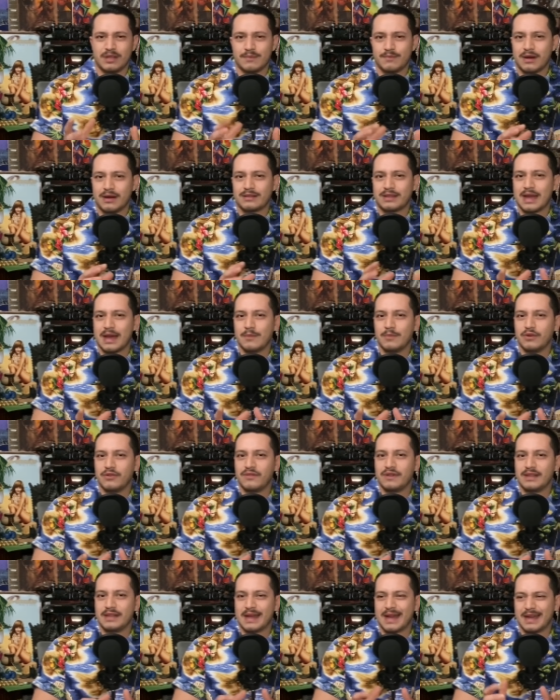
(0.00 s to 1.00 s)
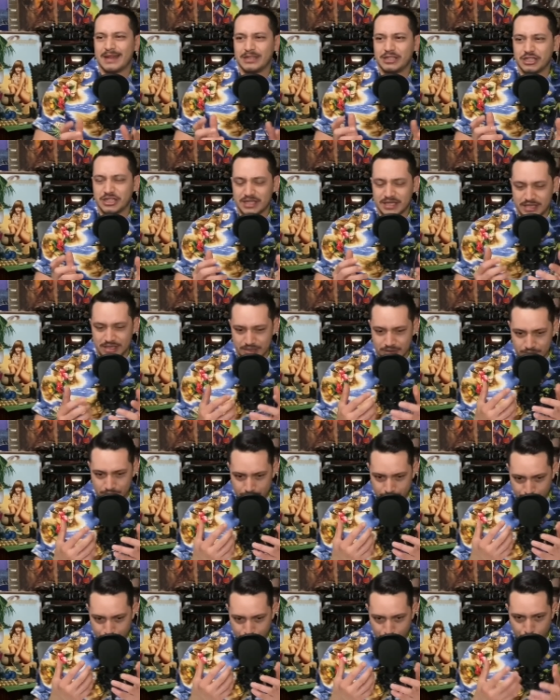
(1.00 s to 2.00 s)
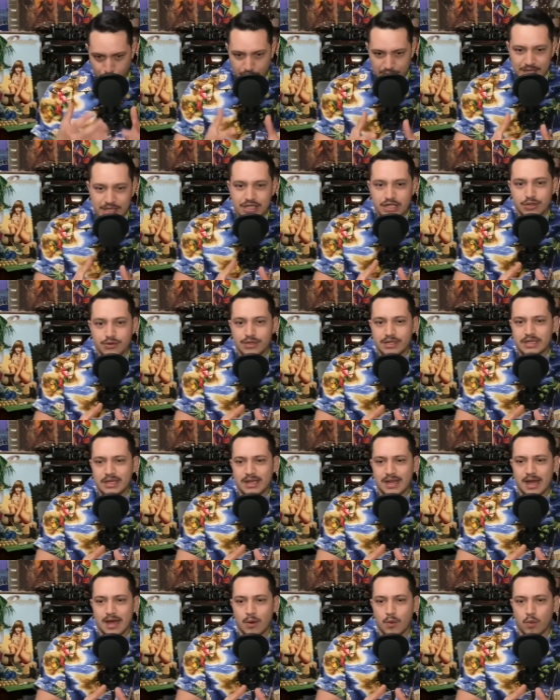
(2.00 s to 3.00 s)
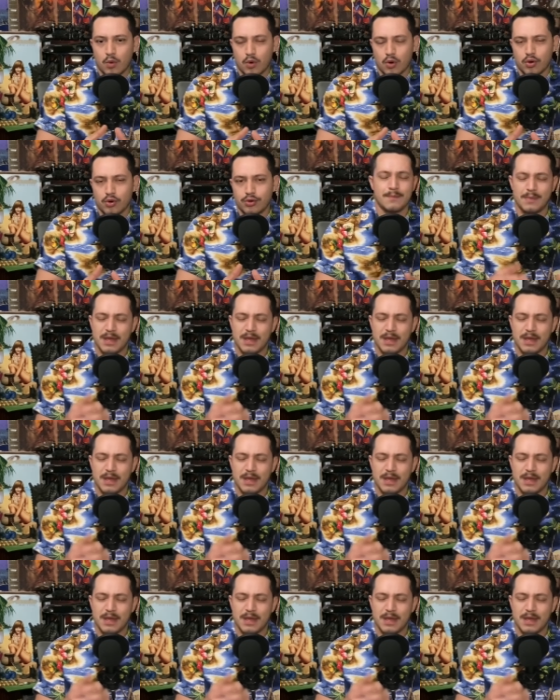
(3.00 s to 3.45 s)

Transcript: about that movie that just brings you into that world.